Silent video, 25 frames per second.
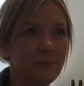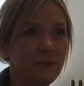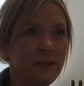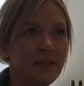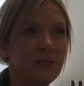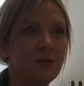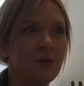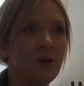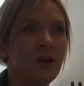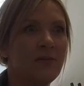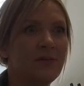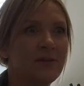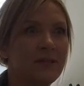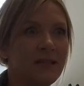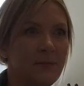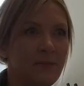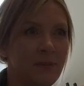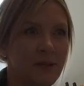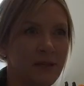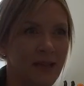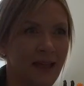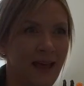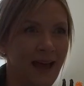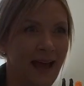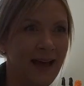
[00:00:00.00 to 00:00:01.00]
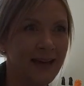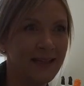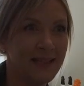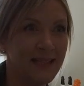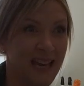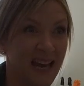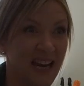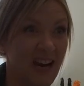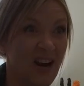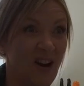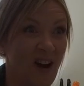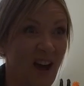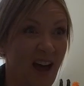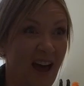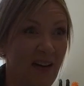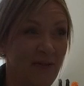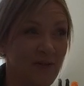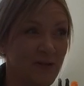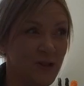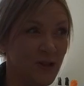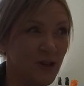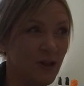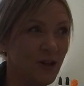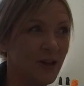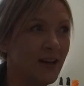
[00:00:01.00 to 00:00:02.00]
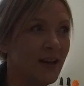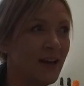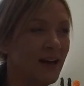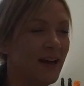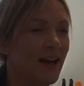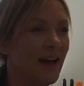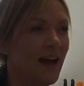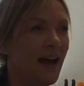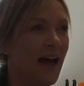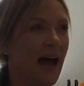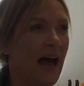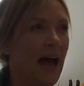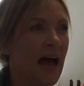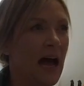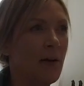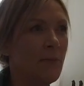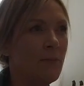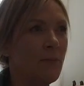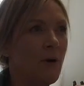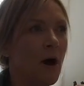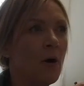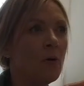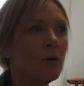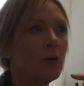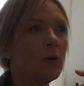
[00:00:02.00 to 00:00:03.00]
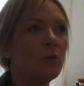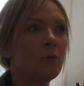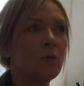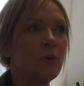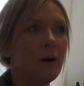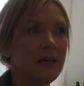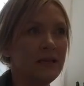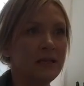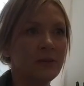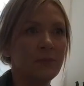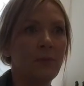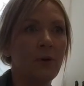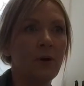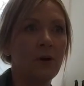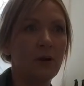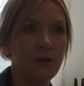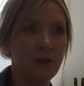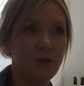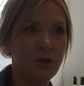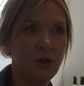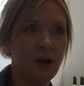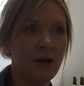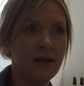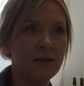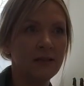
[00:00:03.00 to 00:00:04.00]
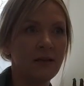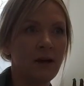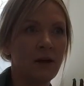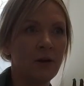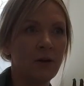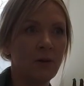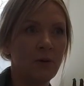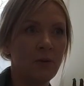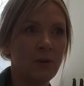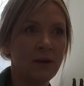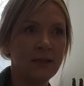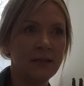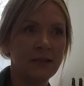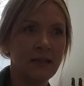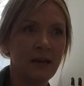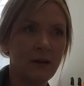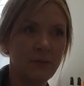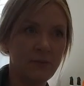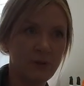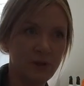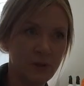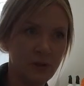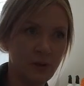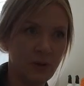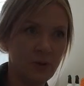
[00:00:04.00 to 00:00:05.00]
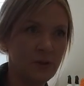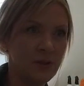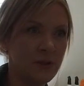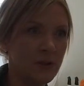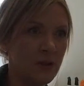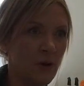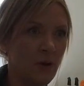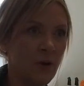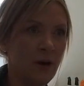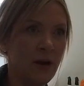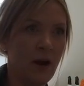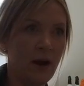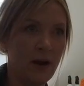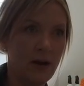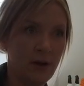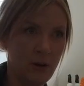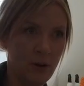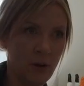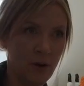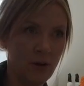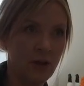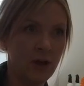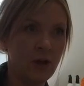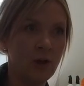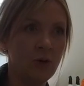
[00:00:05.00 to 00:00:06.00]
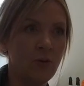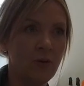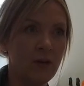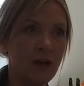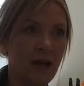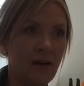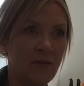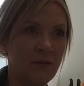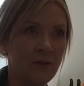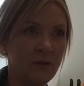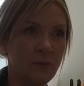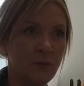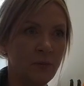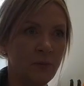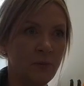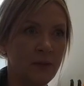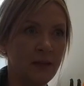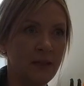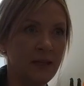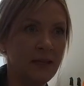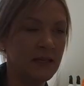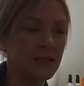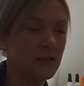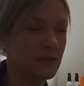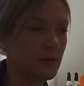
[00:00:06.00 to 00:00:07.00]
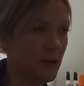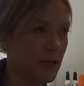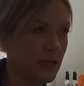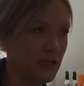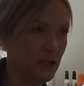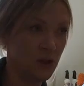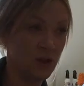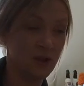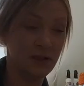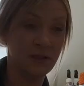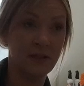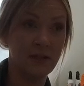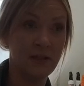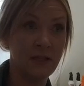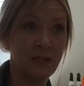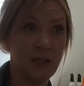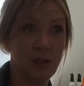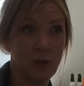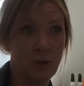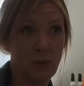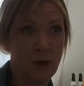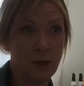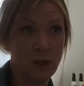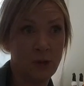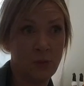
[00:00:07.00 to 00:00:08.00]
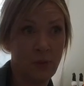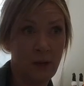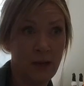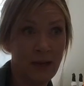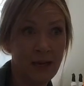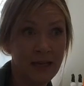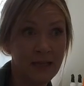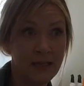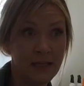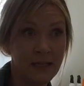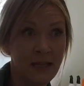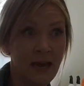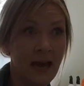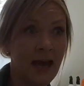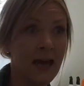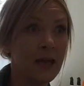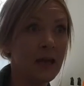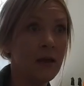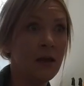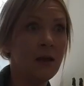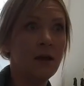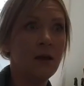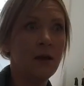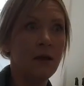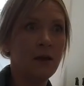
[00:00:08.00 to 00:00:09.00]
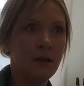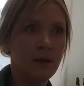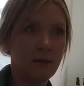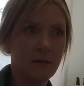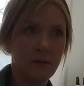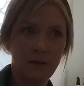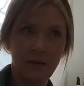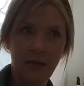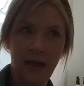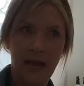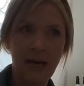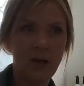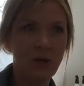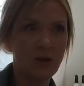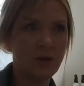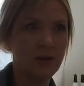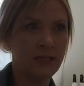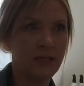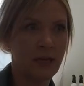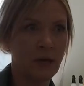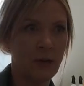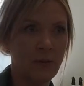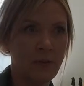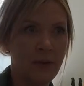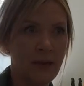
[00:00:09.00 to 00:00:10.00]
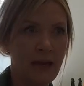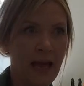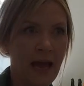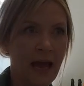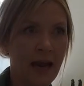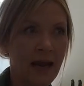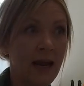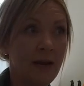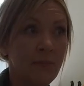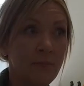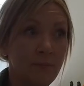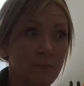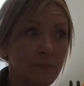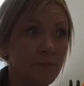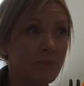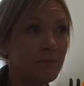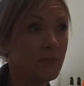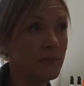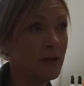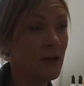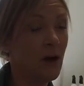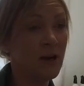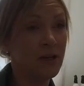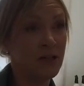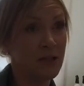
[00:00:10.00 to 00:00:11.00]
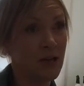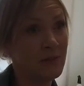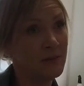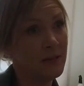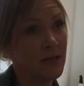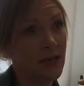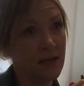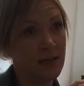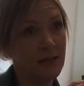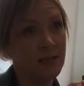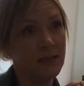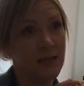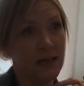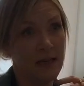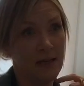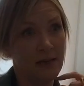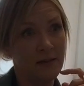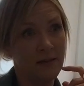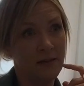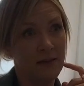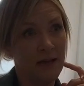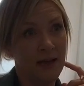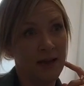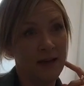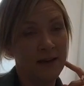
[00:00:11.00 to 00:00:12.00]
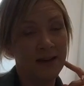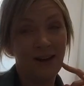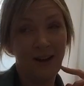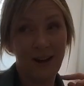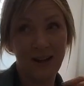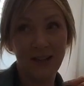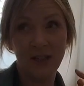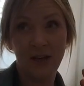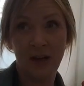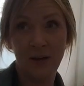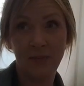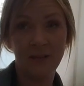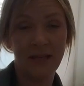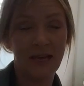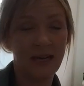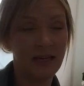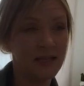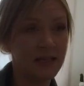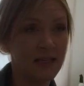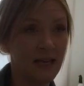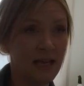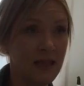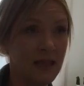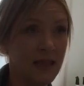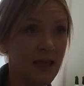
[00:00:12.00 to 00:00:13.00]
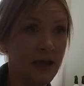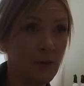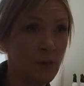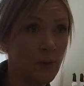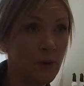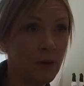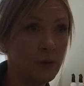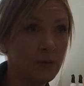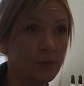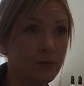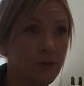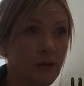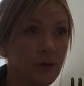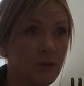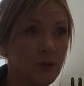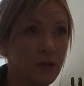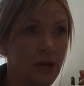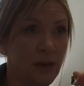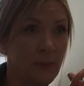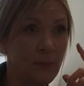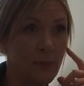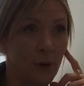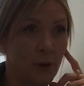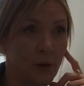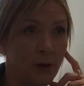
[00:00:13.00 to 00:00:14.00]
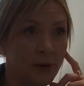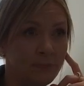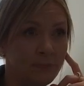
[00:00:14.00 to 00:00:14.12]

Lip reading: please don't ever send me to that house again and I have to, I'll always apologise. I'll always say, I'm so sorry. I know that you're not comfortable with this. It's just the situation we're in today. Can you just help me out? And 9 times out of 10, they will. They will jump on